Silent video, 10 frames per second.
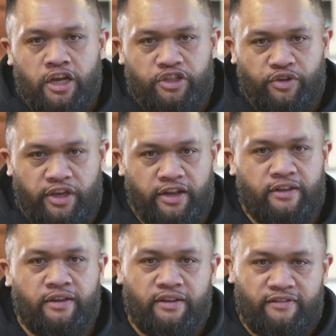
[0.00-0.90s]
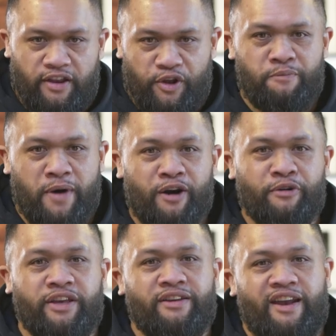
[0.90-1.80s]
to get Te Reo
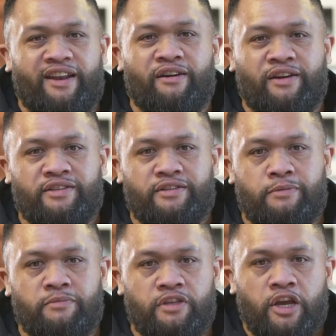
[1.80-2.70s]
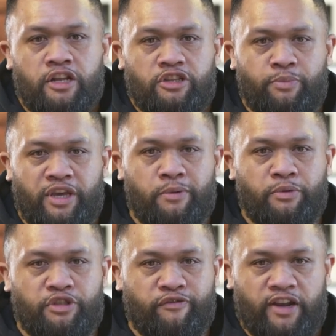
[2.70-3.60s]
Māori and our customs, to be
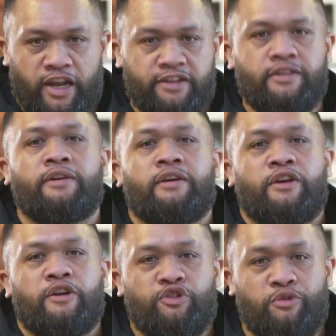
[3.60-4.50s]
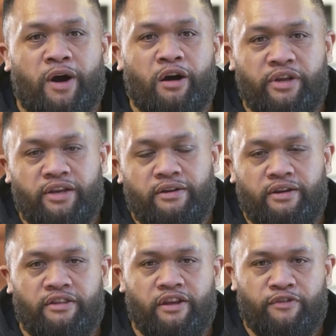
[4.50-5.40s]
able to relate to Māori
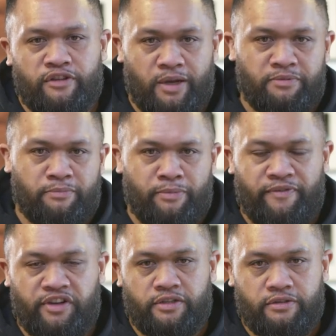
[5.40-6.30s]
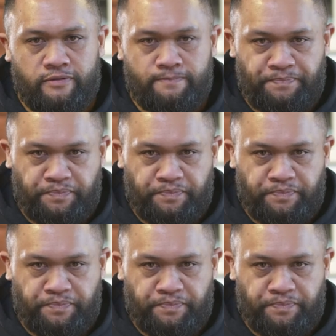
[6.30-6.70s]
in different types of professions.